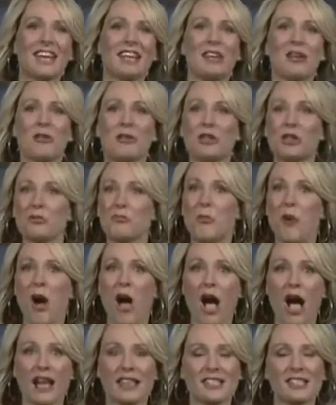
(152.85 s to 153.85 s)
you know, your
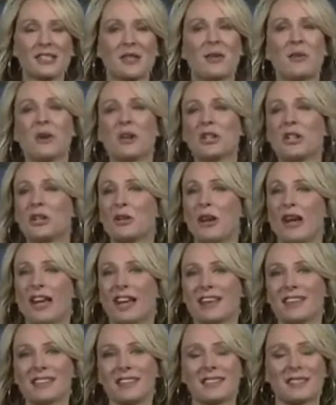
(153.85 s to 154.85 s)
boss or your
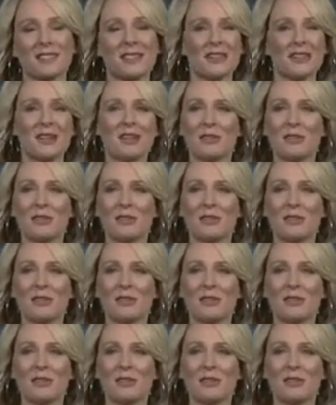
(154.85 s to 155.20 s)
ex